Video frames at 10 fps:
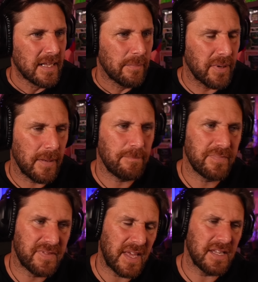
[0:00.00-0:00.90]
but
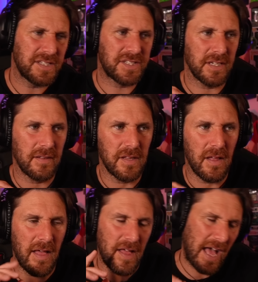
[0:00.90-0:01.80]
there's
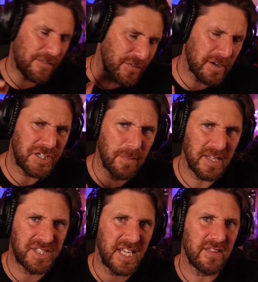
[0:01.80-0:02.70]
at first you might
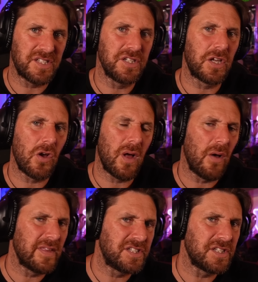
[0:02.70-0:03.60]
see this and you go, oh,
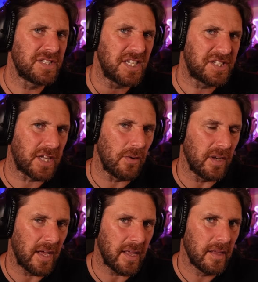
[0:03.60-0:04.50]
this is disco
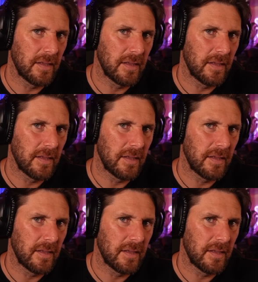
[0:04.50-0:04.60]
light.